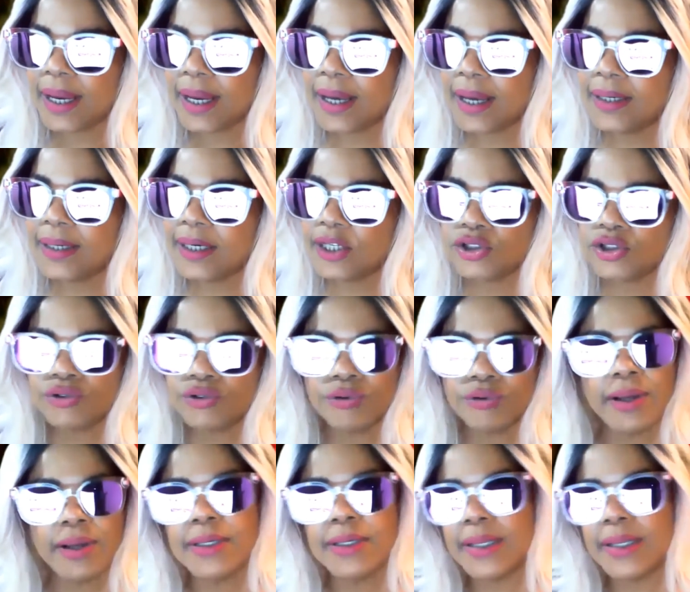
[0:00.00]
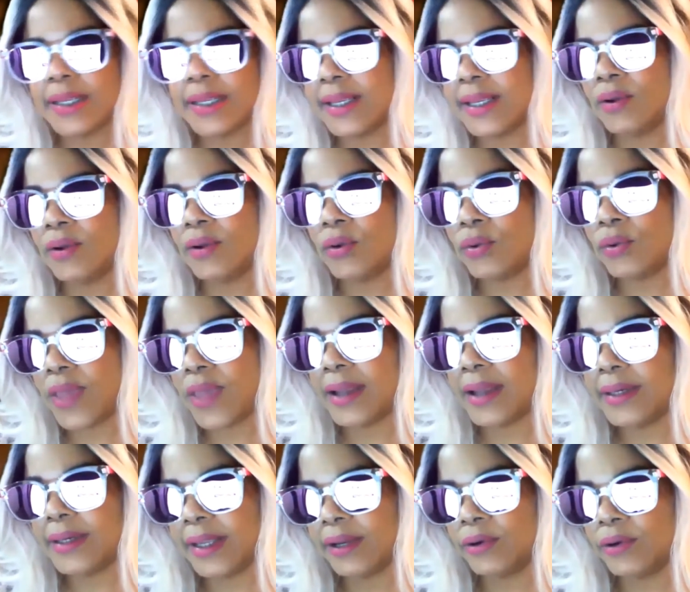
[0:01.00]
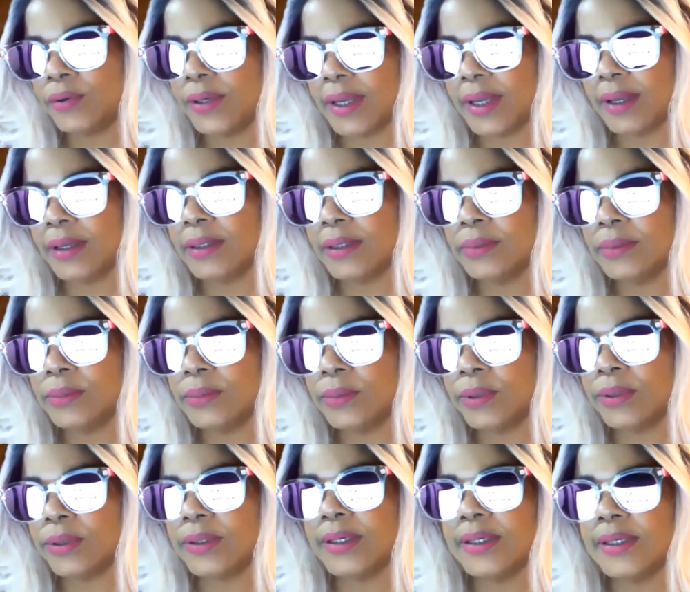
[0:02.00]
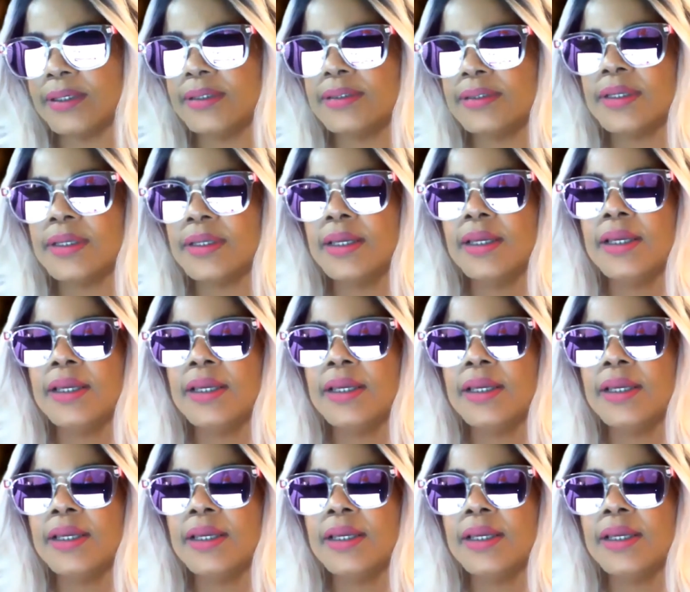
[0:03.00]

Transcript: And it's trying to heal that area where it is.